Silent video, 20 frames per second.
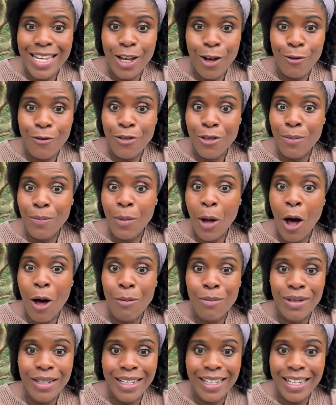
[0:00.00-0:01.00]
of the
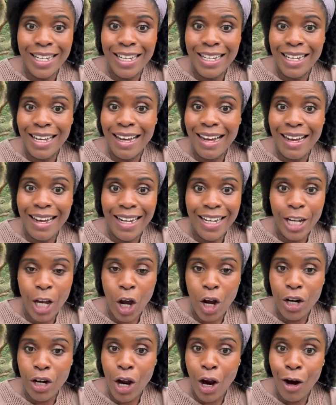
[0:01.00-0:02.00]
public eye
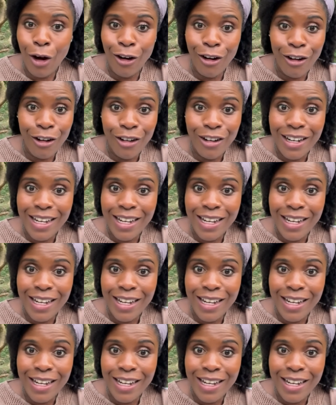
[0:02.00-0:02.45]
on her,